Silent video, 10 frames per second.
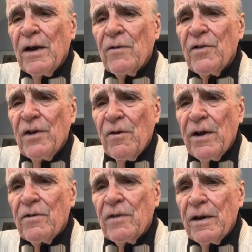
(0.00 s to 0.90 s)
how
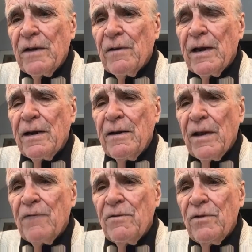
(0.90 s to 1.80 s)
seriously they,
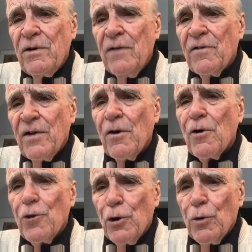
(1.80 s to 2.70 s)
they
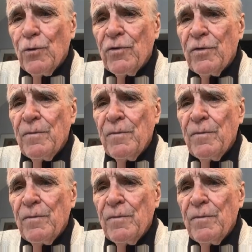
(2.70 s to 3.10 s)
considered news.